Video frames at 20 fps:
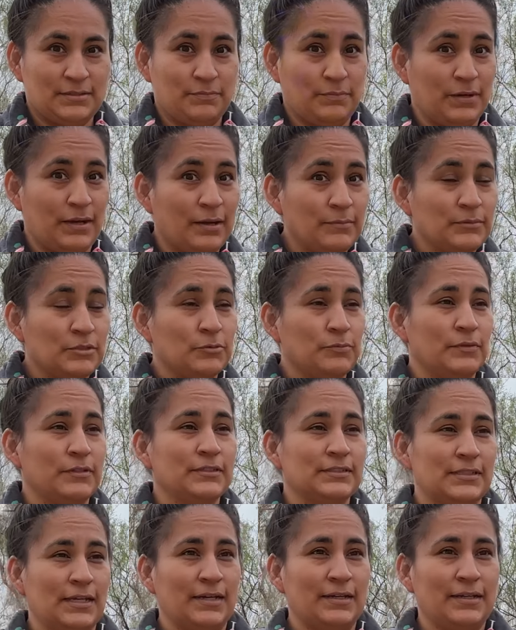But I'm super
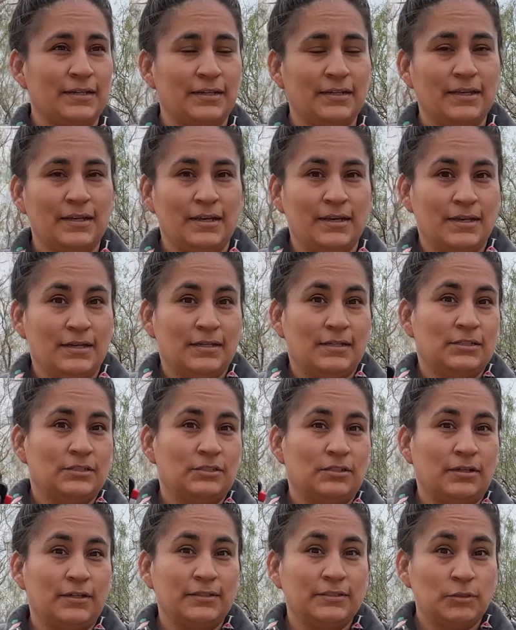excited,
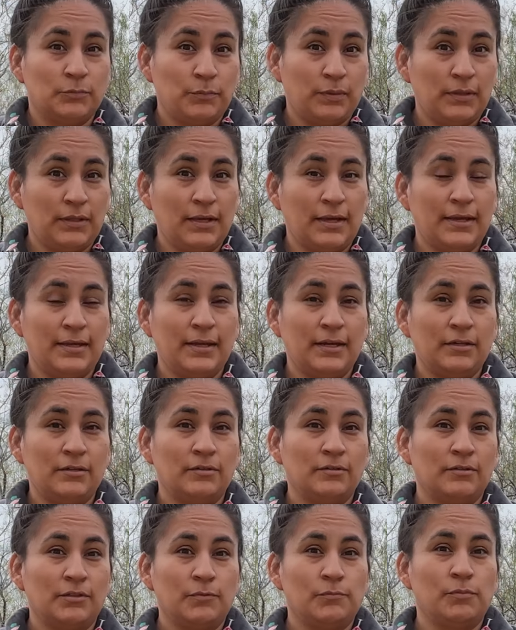starting to plan
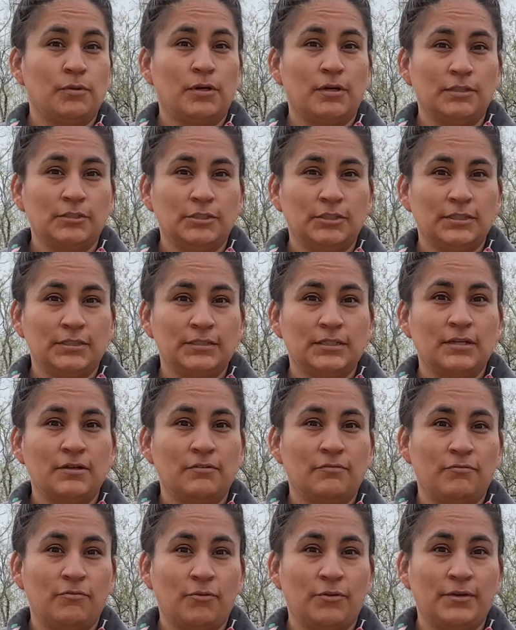out the projects
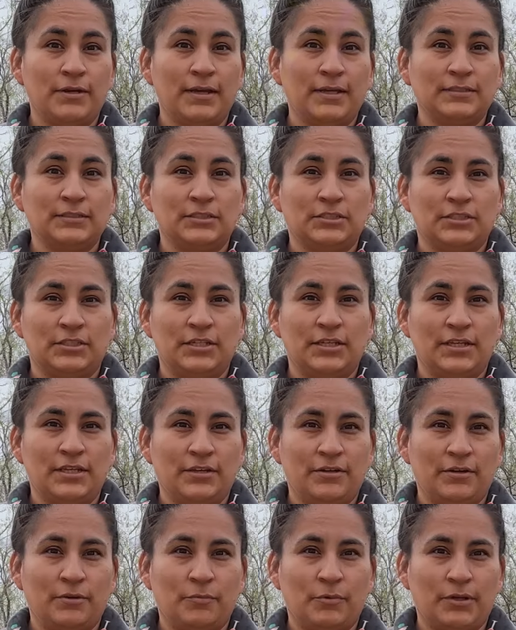for next
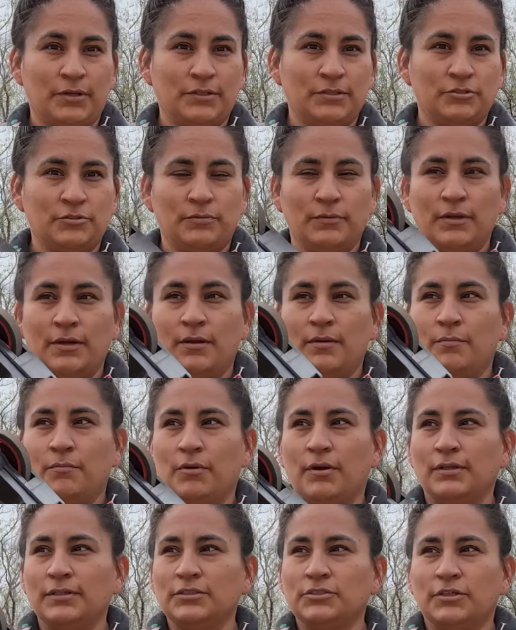year. We're gonna
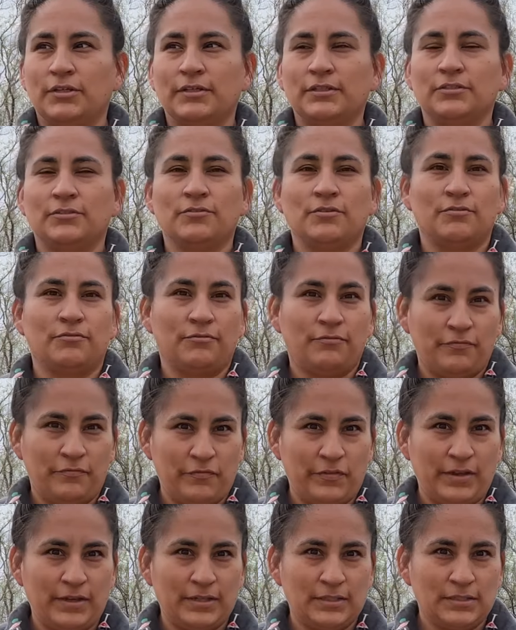probably try to do the
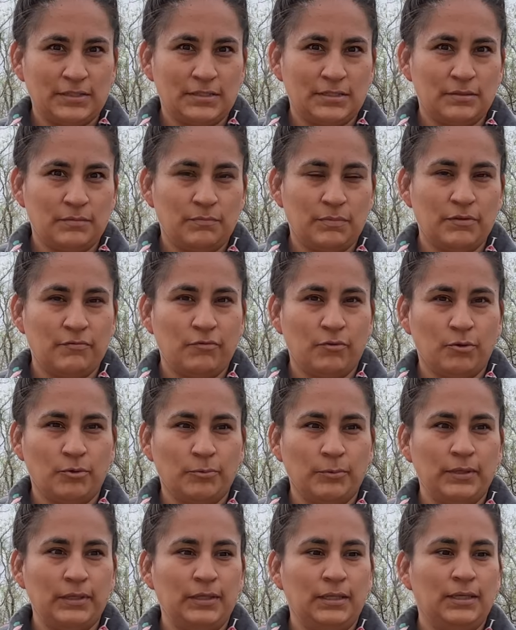fence before
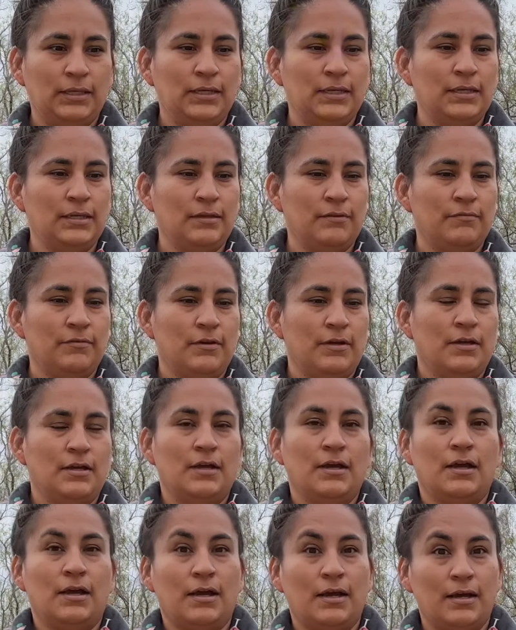we leave
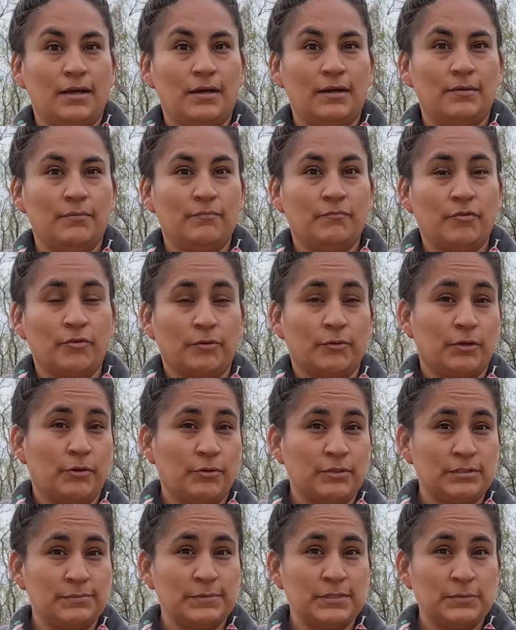for
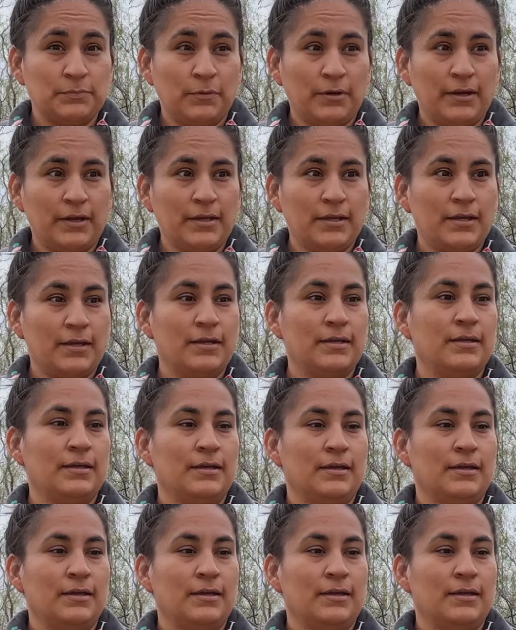Christmas break.